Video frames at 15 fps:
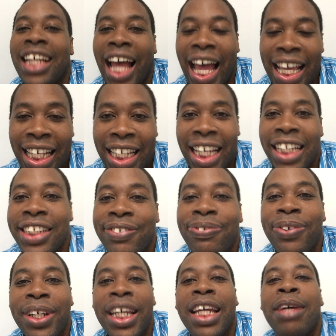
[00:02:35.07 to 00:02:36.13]
I guess
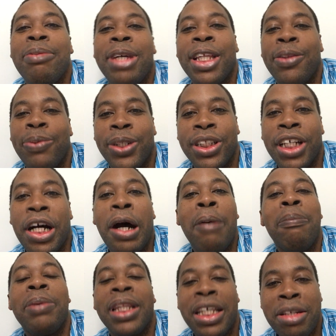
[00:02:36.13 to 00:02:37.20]
for him it was an
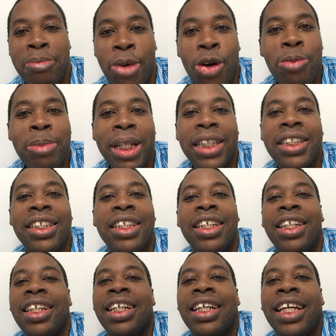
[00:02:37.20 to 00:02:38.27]
humbling moment,
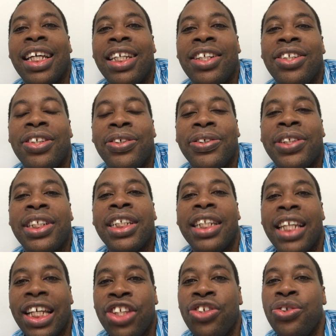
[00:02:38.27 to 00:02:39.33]
to
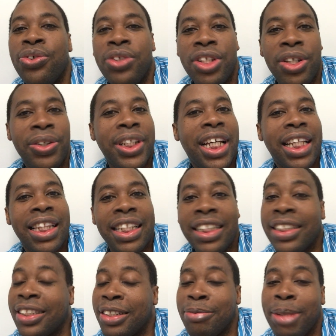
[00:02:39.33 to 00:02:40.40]
let you know that,
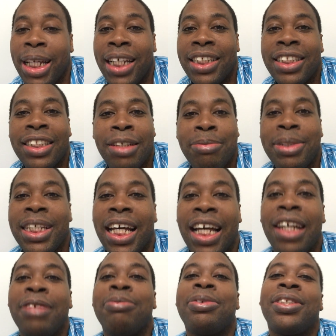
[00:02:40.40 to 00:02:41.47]
listen, man,
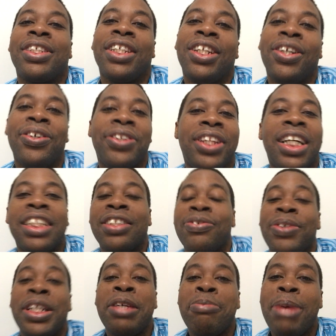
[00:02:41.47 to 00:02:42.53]
sometimes, it doesn't
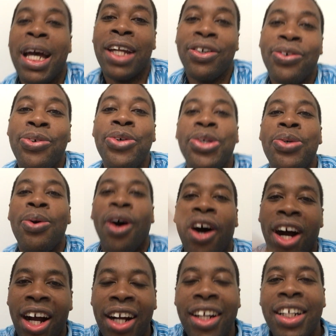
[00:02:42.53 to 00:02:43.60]
really matter who you
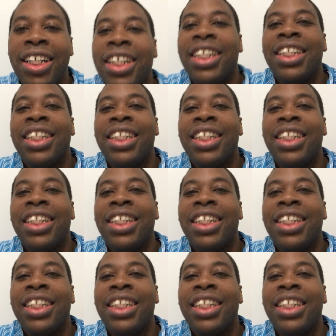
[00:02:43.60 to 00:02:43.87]
are,